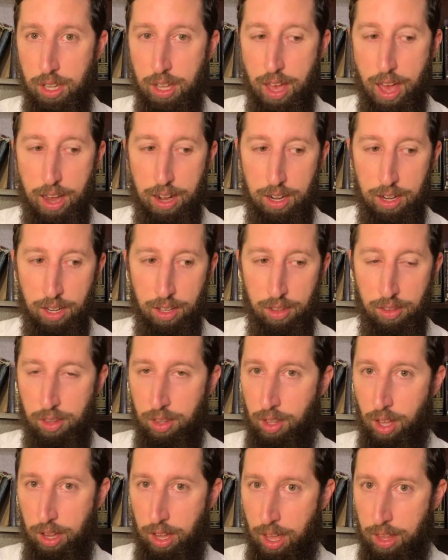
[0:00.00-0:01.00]
And it is,
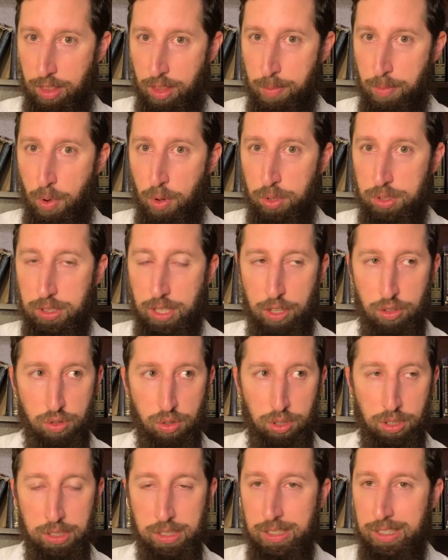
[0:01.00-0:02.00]
again, the most
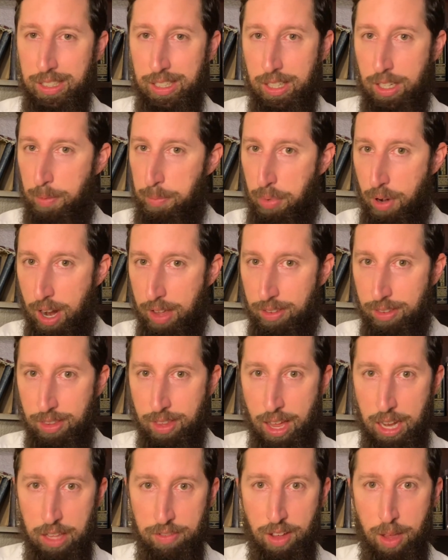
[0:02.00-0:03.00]
central, is comprises
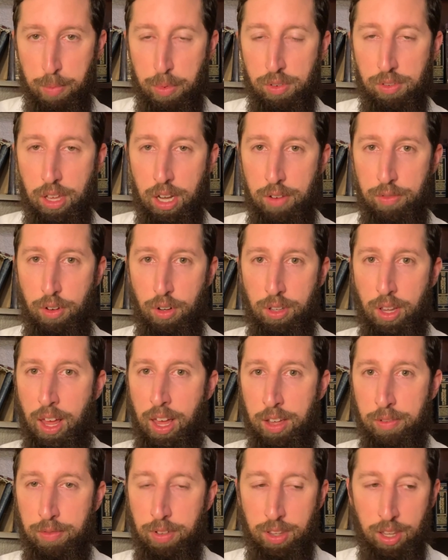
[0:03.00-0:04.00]
95% of your
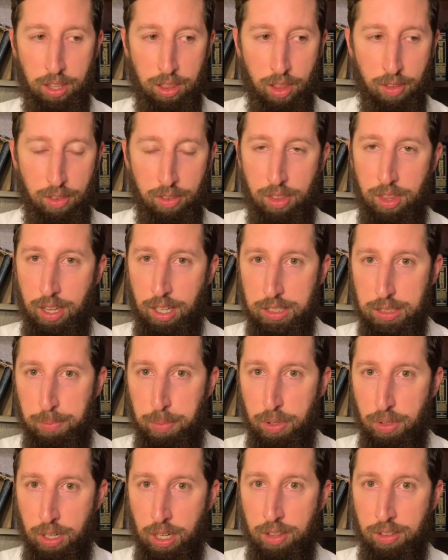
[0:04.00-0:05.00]
life. It's like this is the
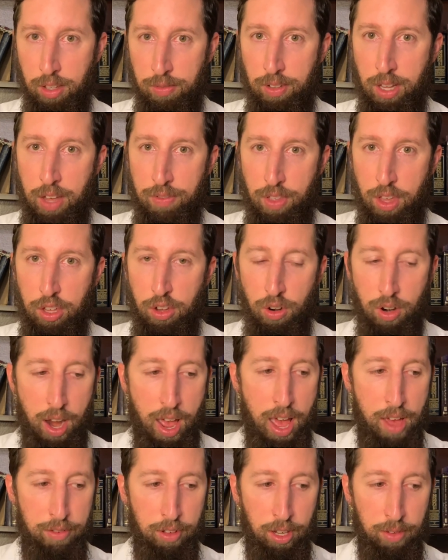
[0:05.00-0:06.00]
experience of life that you're
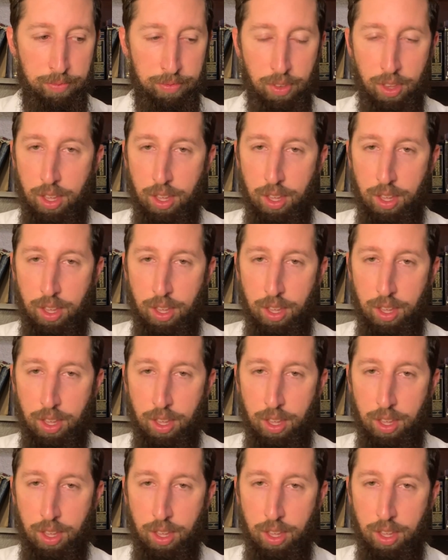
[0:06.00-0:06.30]
having.